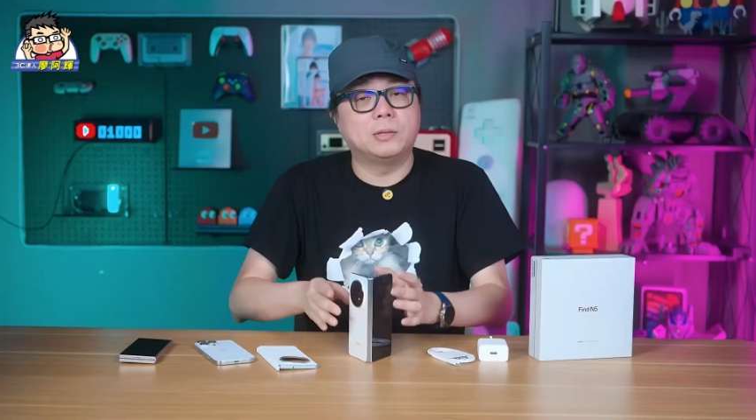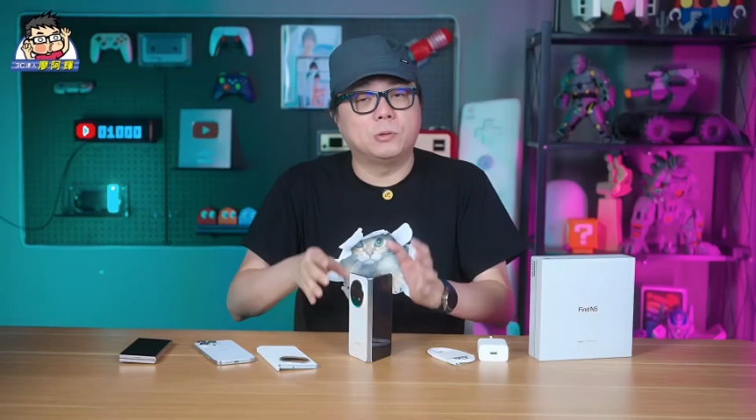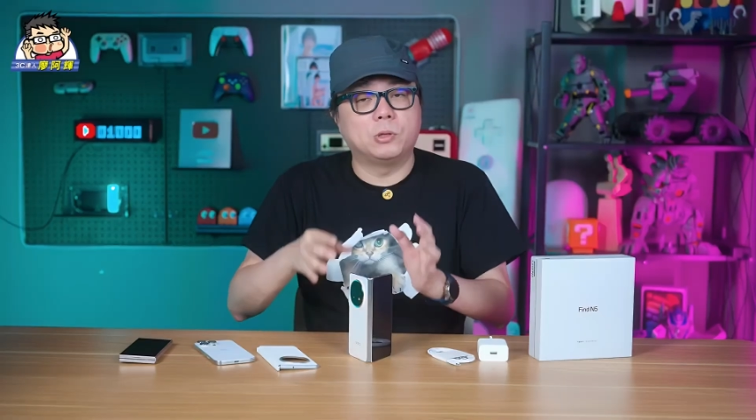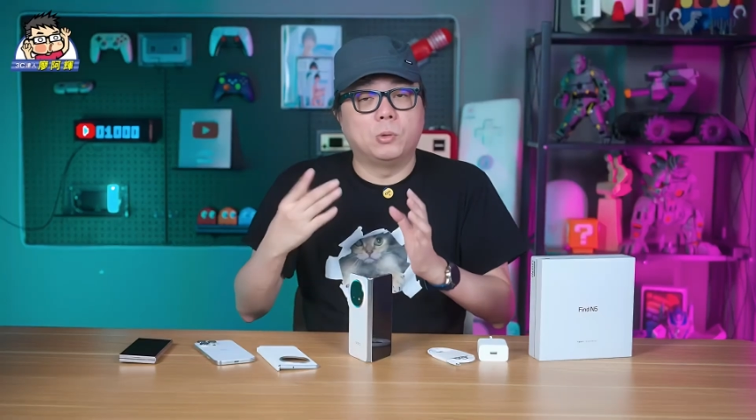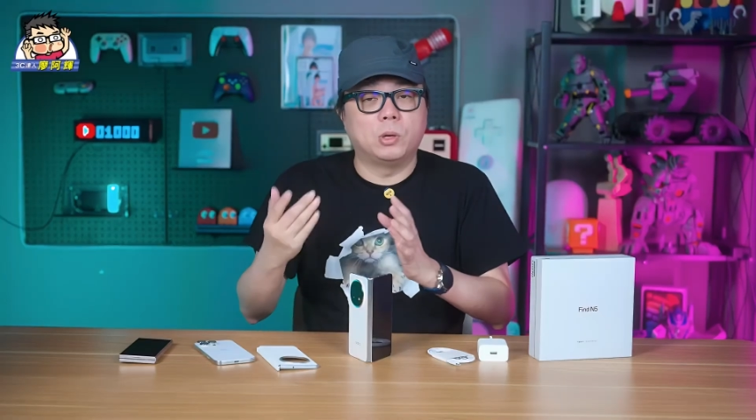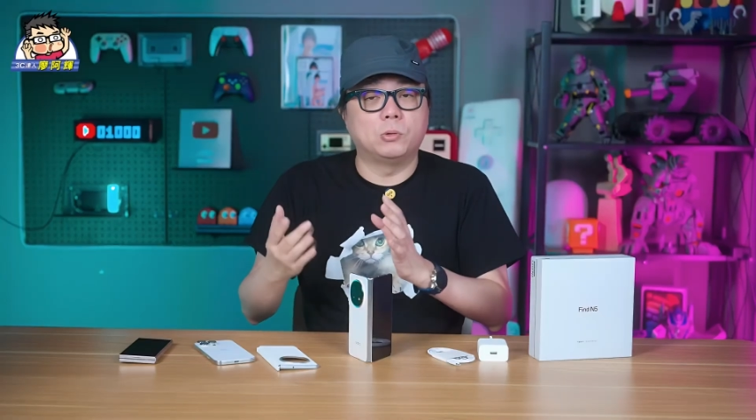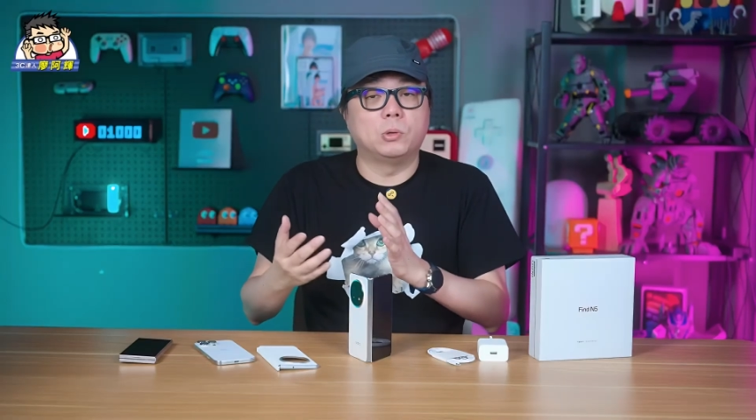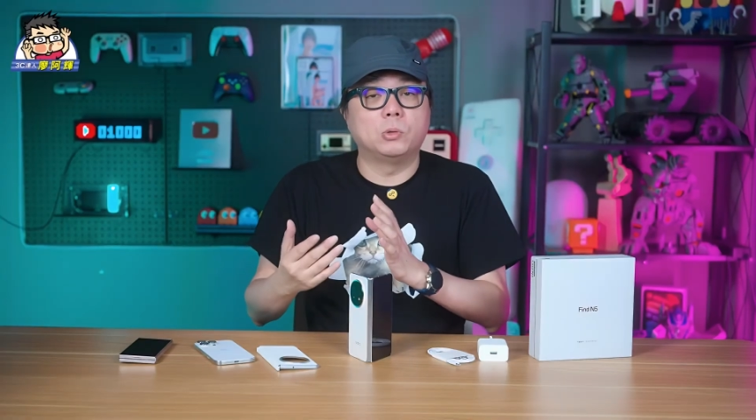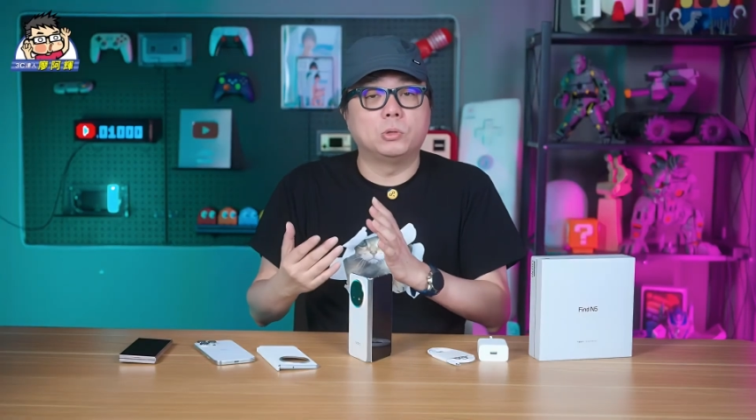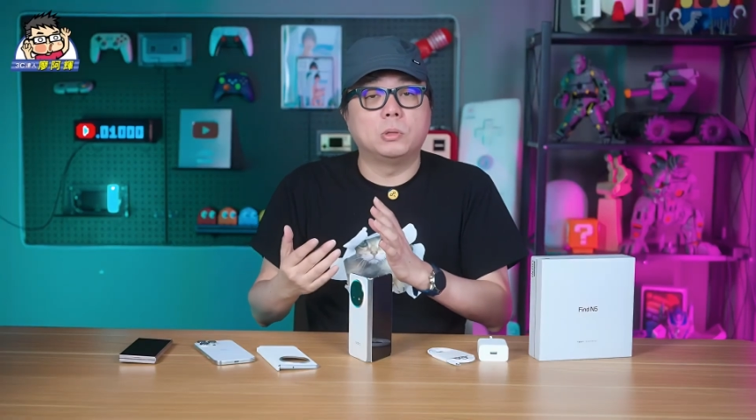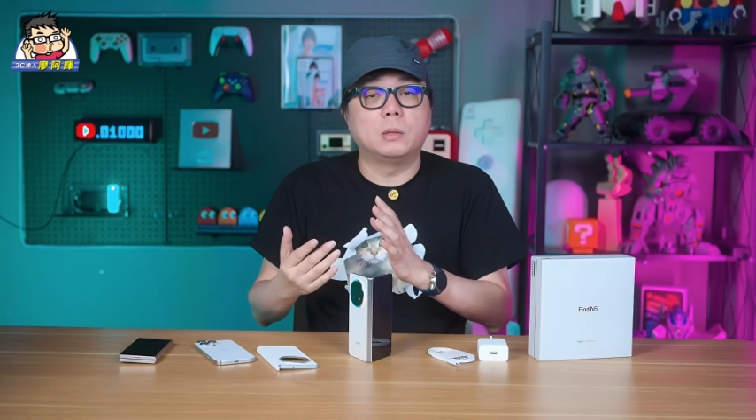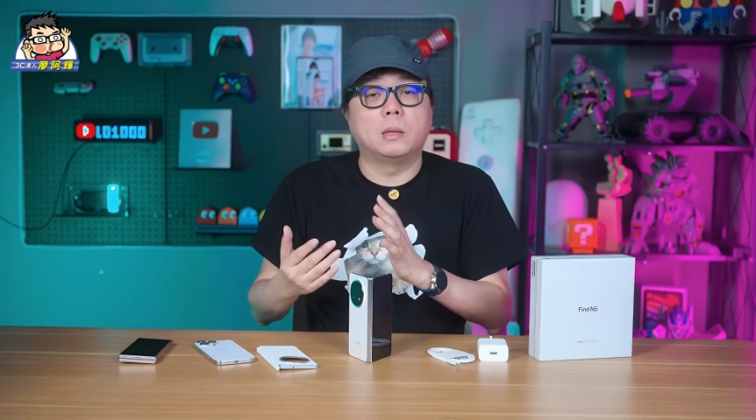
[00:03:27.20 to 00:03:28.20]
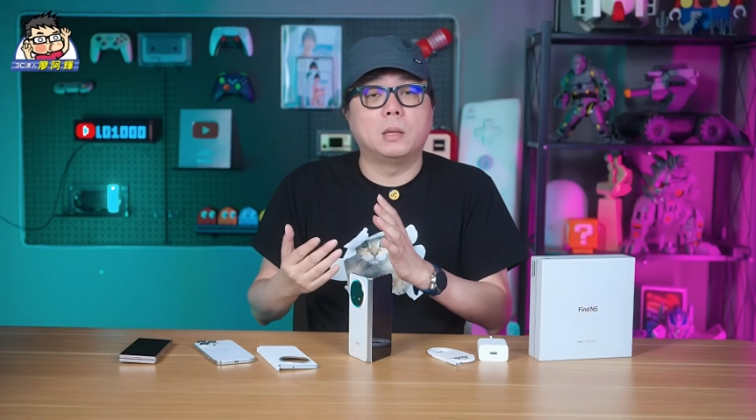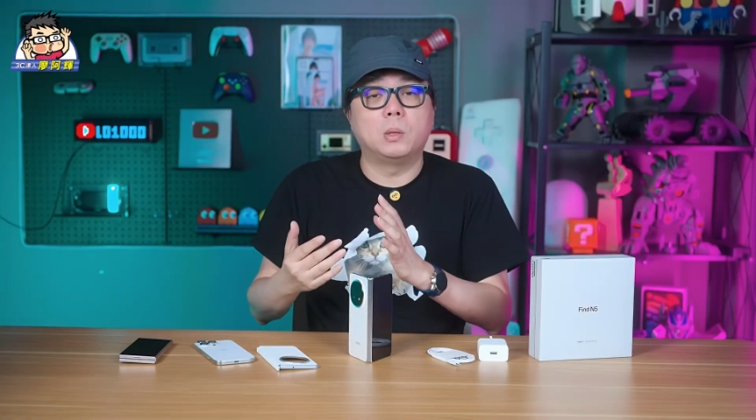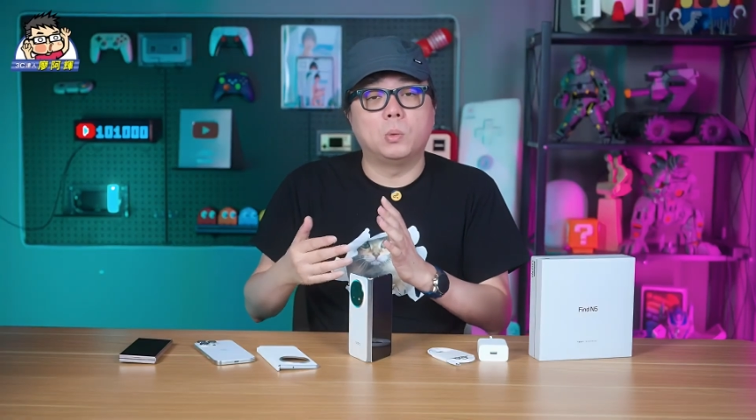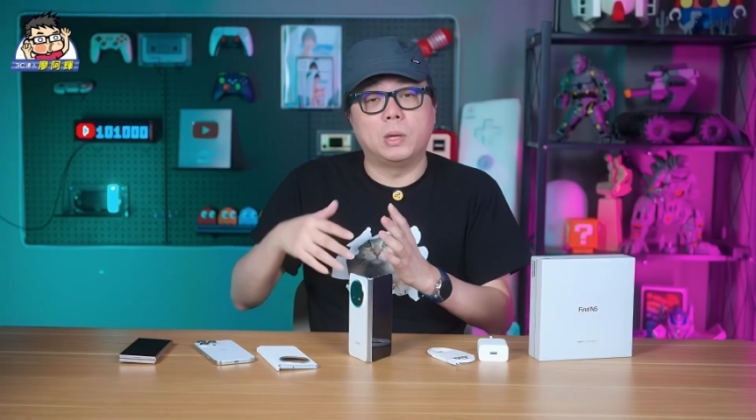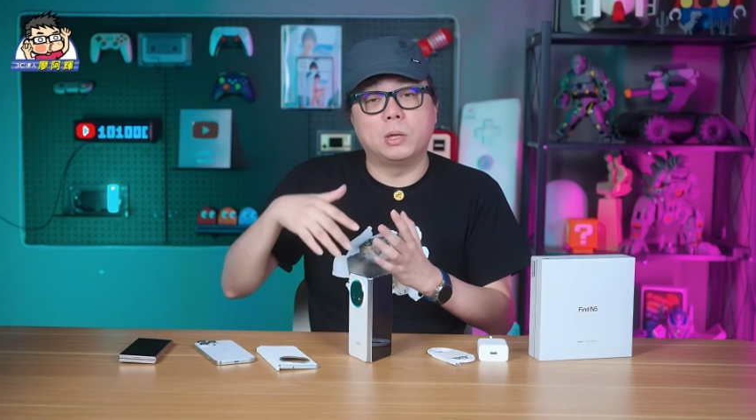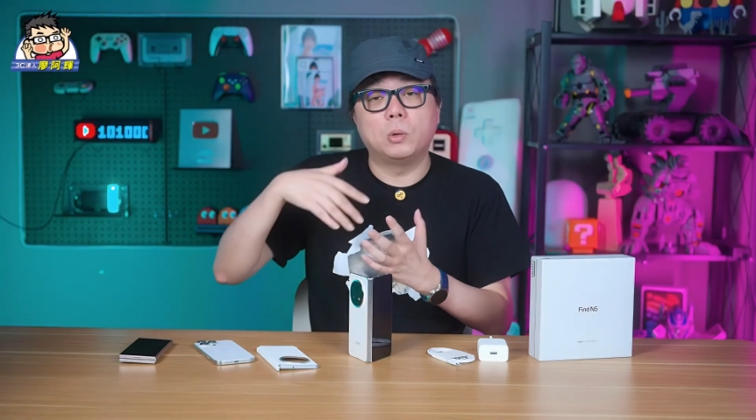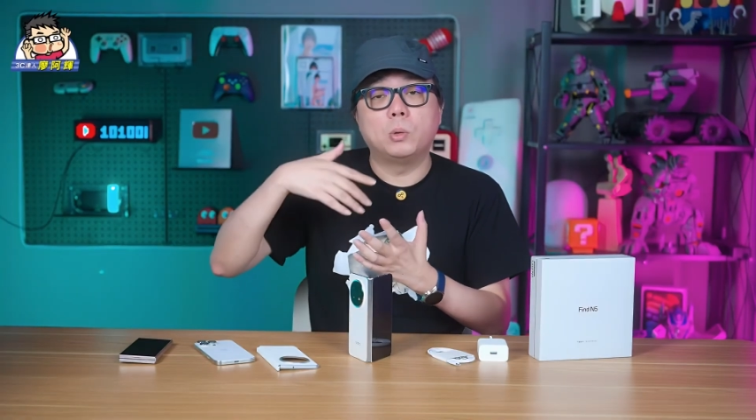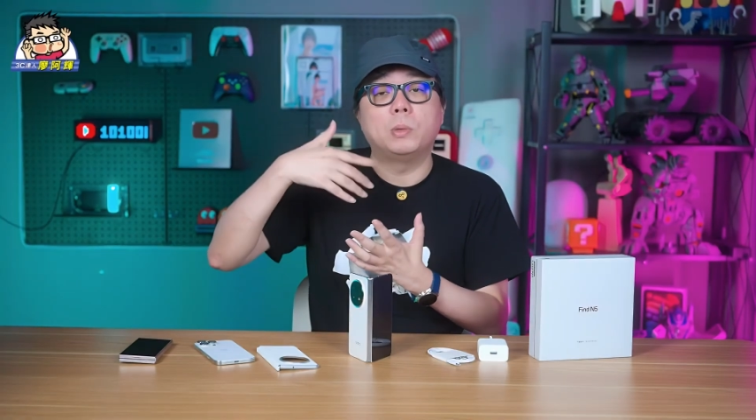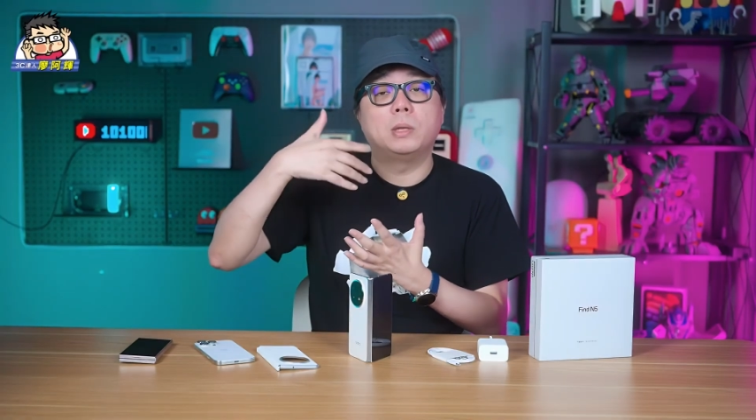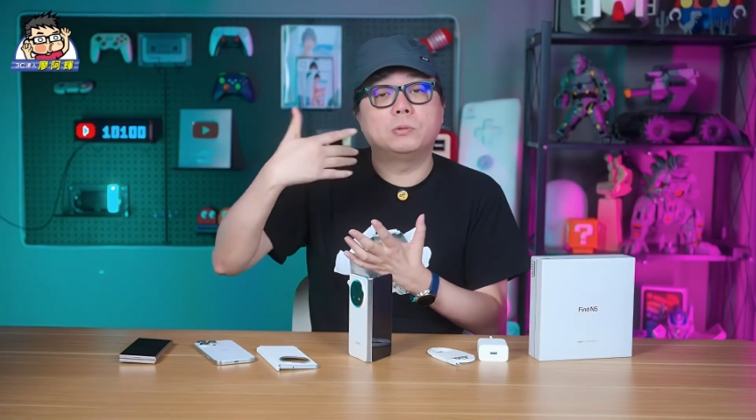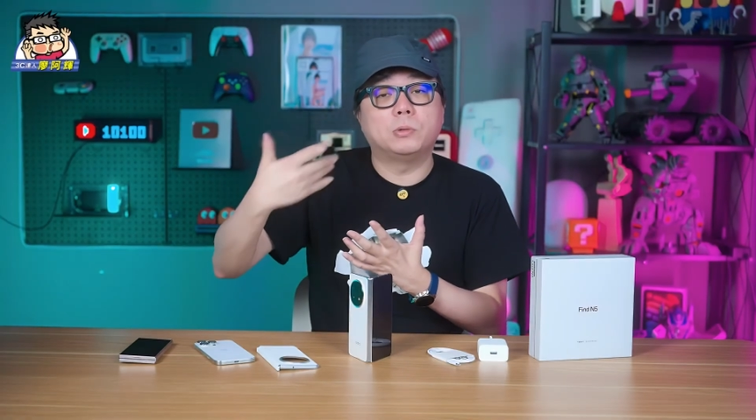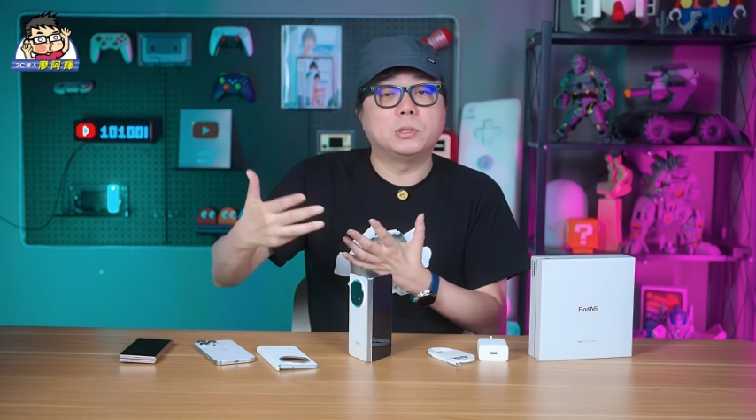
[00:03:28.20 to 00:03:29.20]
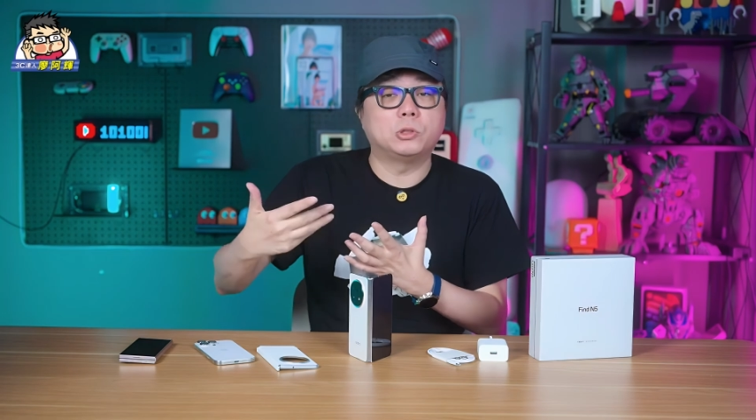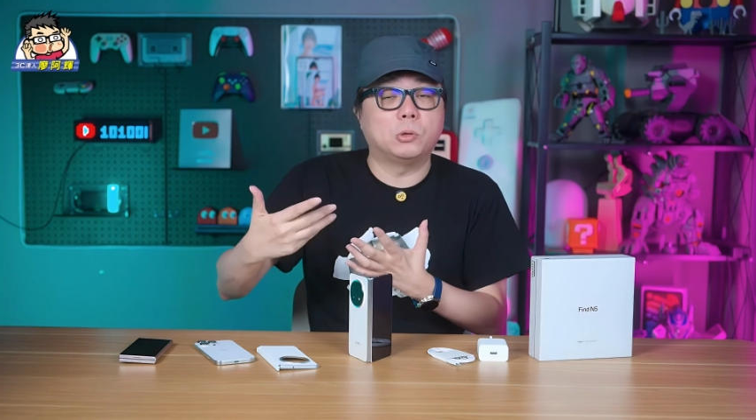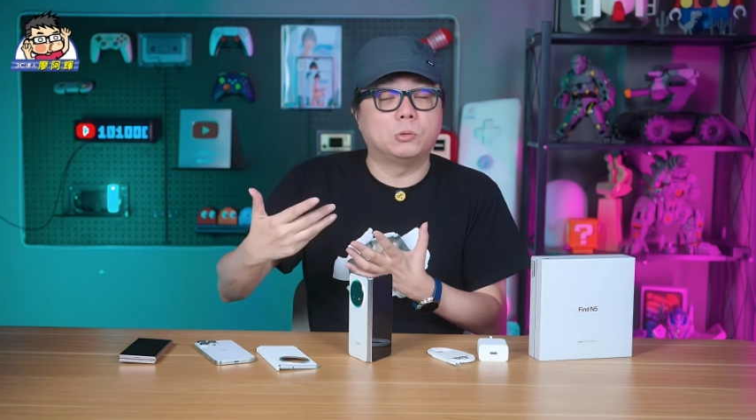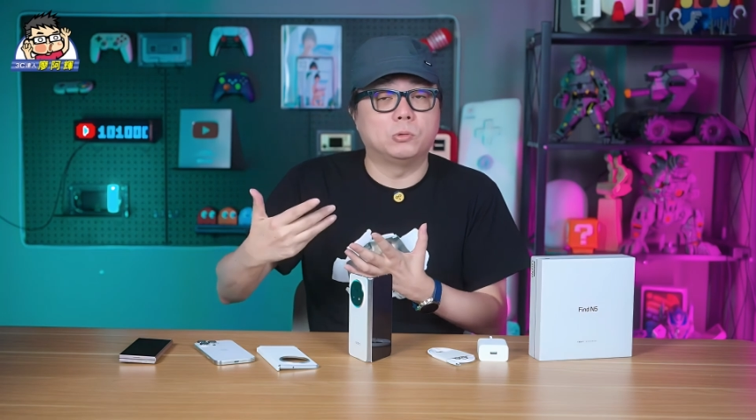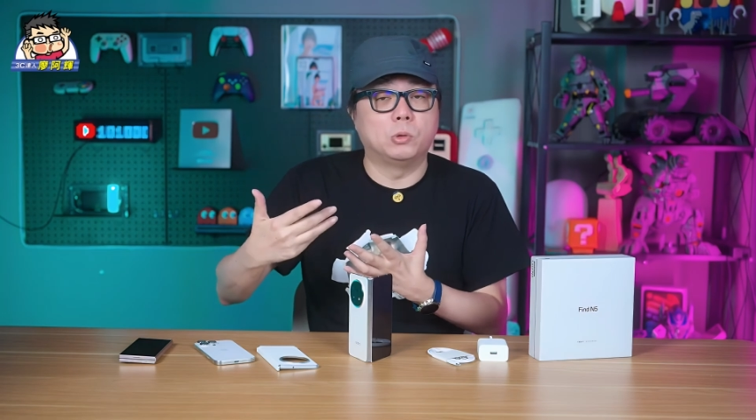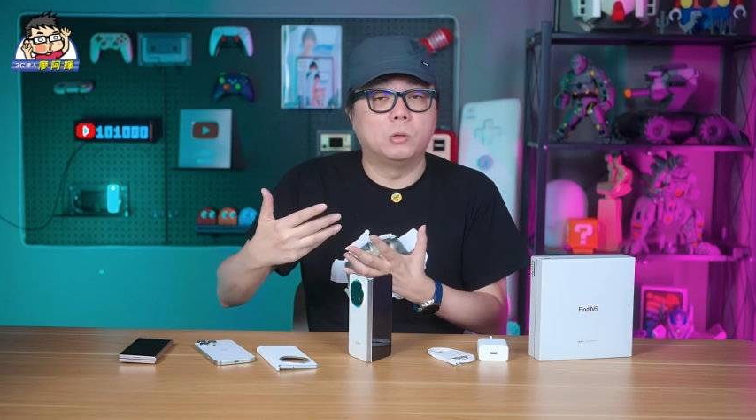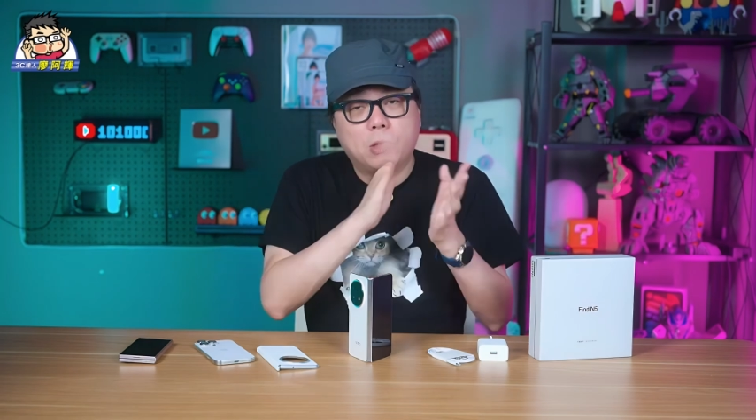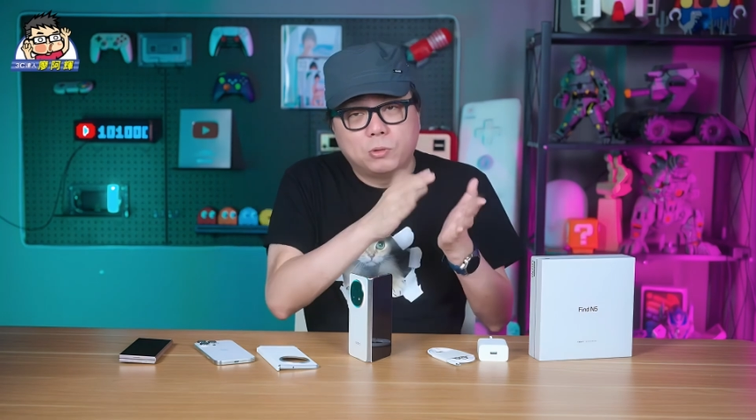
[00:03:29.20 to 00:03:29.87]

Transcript: for small folds, or when you open a vertical fold,